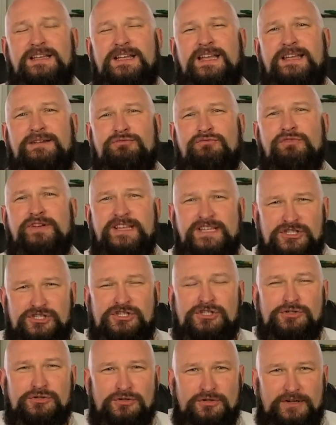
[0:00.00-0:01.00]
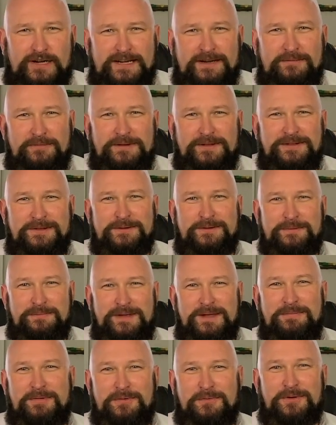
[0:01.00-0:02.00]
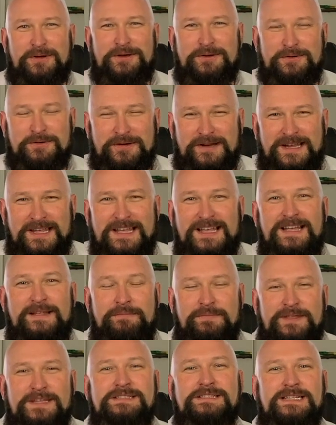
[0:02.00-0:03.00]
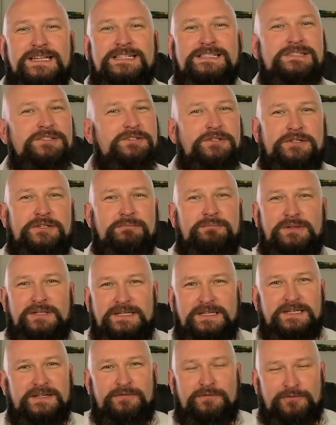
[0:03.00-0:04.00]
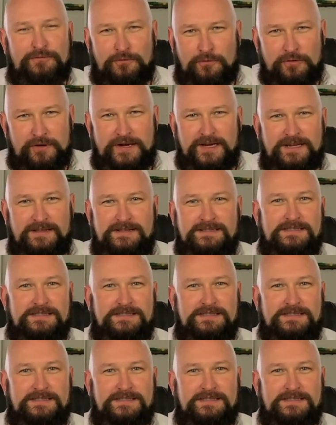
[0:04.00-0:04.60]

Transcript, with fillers: and reassure anyone who may be wondering these lessons are completely free.